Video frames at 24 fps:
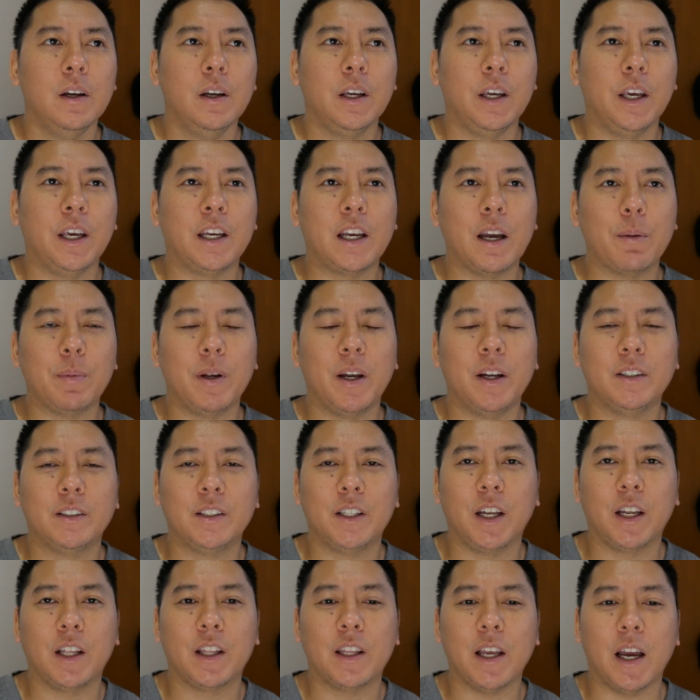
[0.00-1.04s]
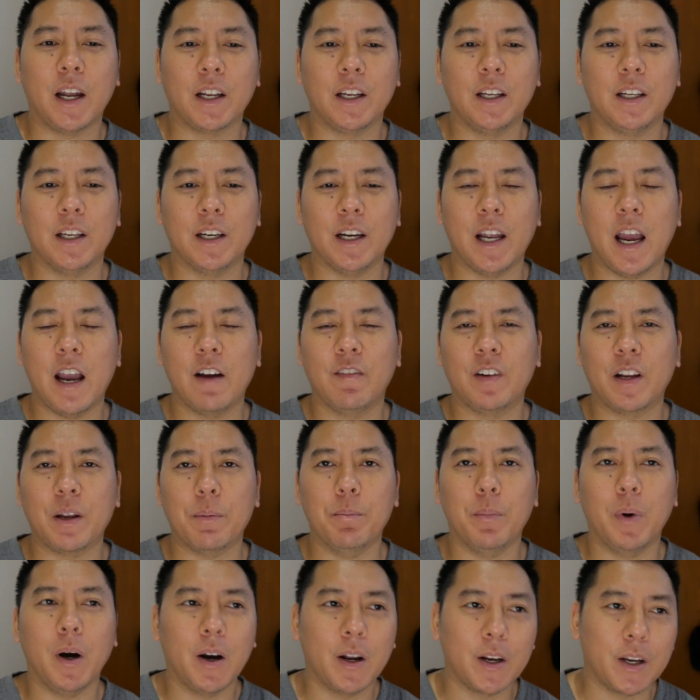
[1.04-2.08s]
he kept hinting that he didn't have any
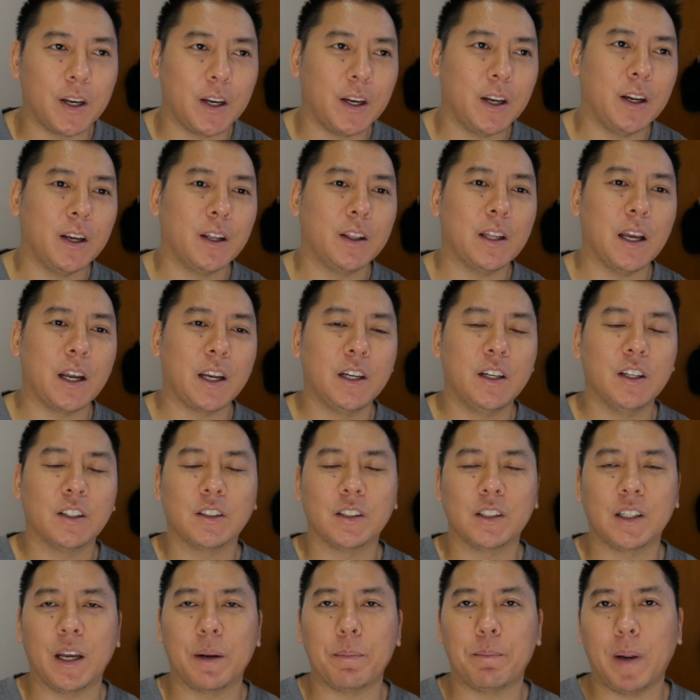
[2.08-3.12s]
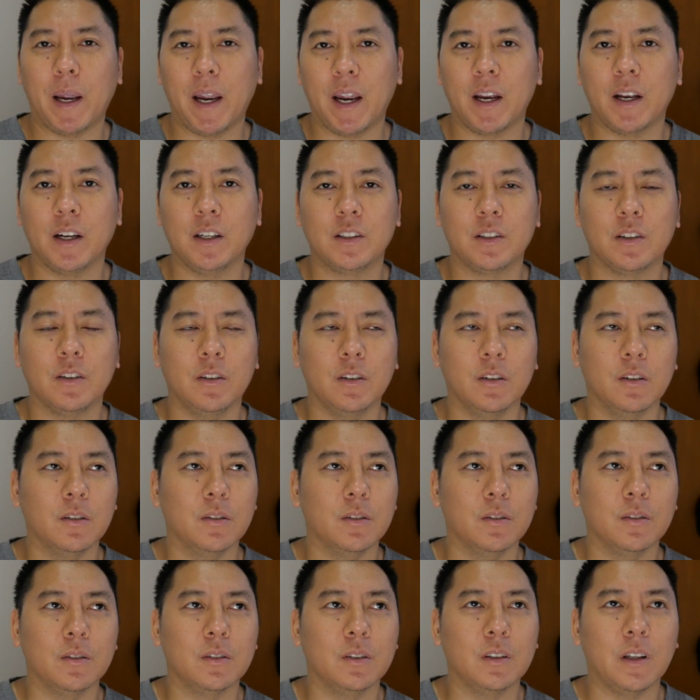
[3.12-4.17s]
money and that he doesn't get paid till,
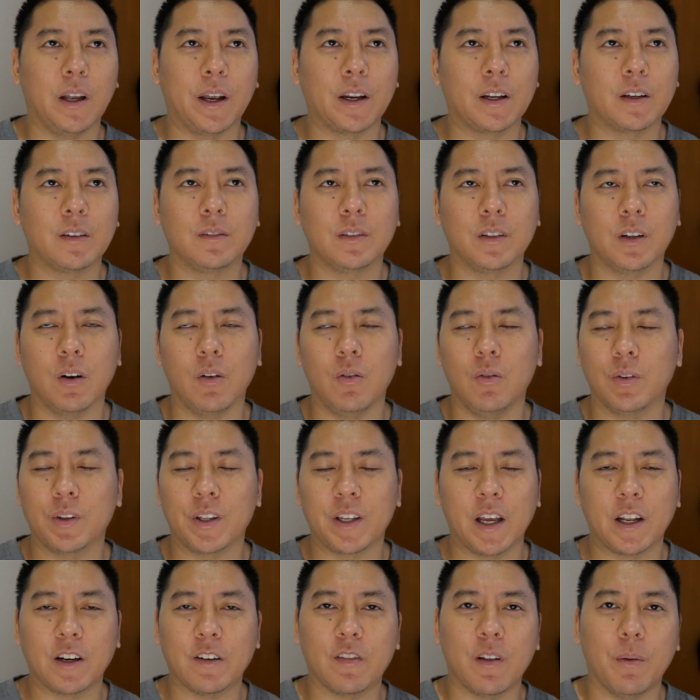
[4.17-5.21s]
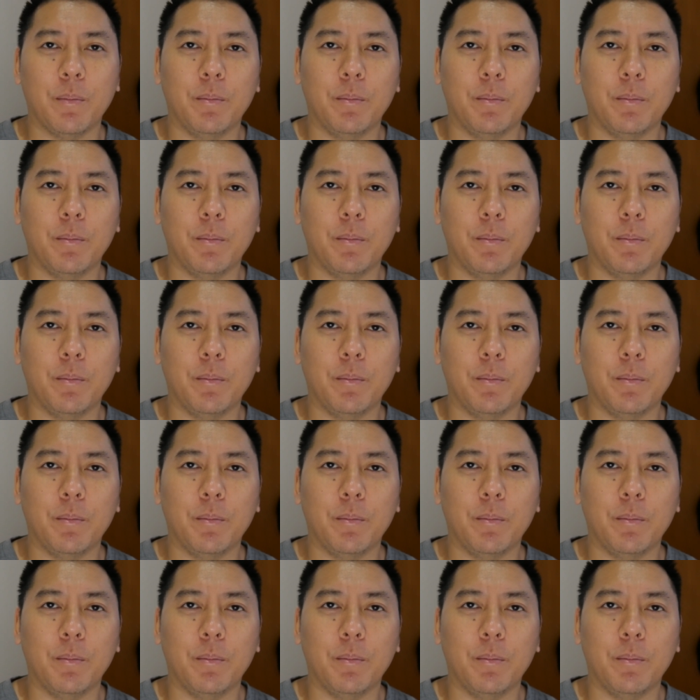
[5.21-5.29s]
like, you know, the end of